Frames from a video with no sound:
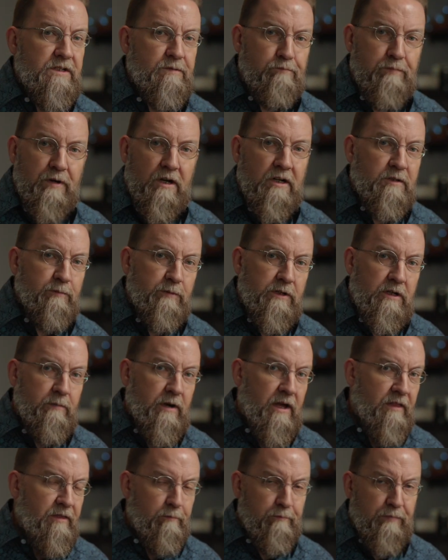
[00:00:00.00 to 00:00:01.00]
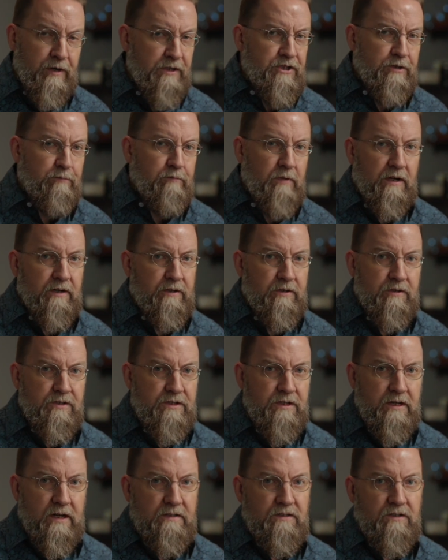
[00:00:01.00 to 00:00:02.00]
bugged me about the budget monitors
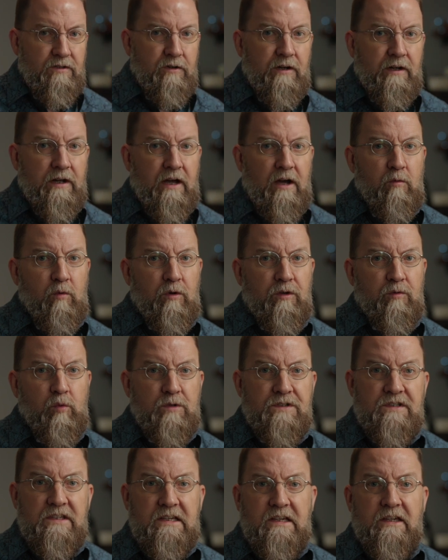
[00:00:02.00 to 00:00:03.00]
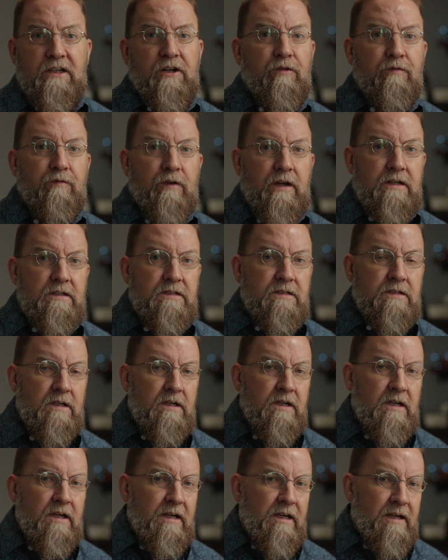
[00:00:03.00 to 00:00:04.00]
that I started out with was the interface.
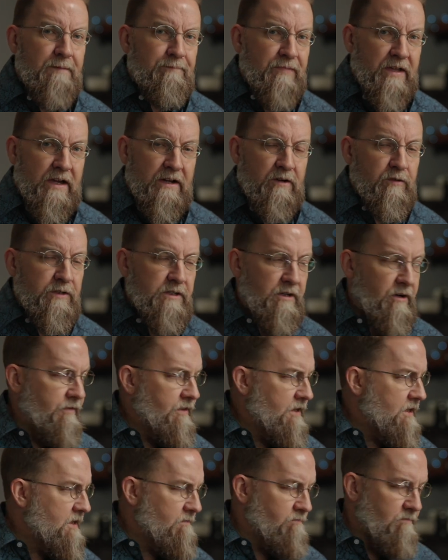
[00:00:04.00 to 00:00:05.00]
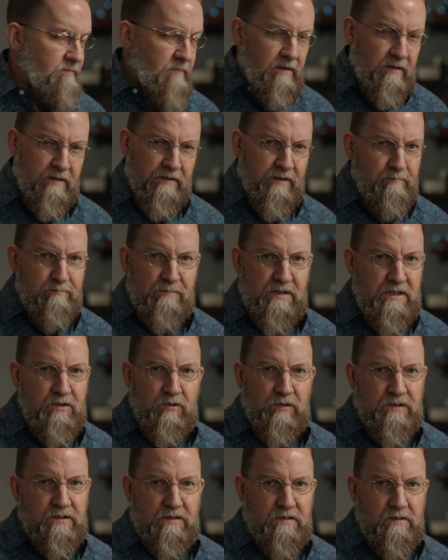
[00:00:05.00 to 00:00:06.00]
Not only are the
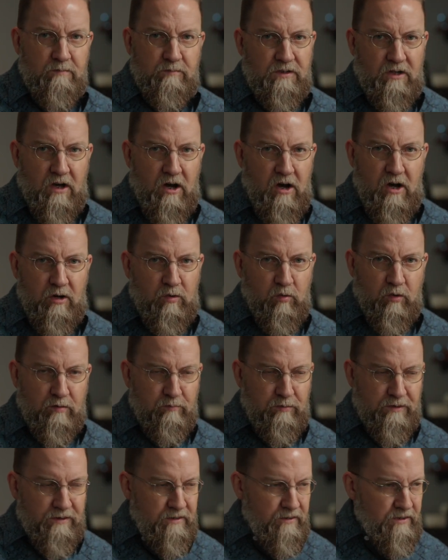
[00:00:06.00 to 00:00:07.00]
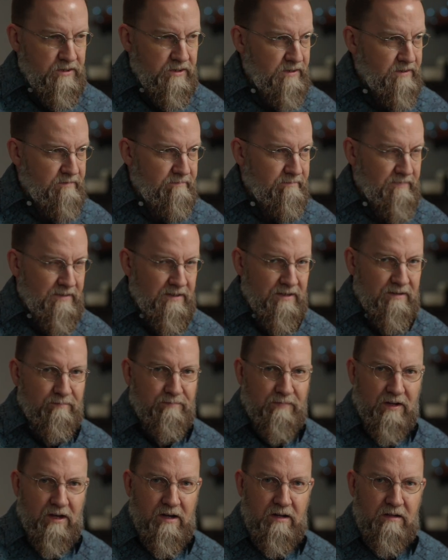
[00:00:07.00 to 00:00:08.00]
menu systems awkward, but they're
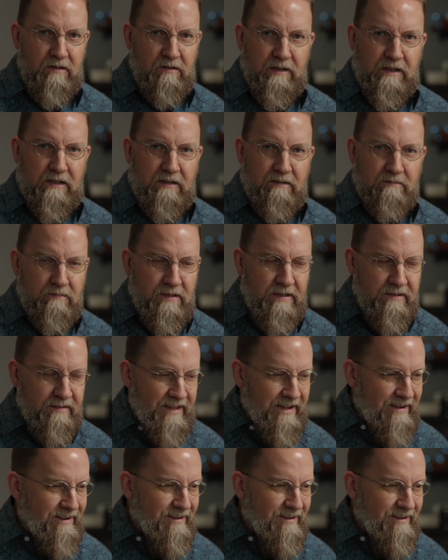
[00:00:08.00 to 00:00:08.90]
ugly. they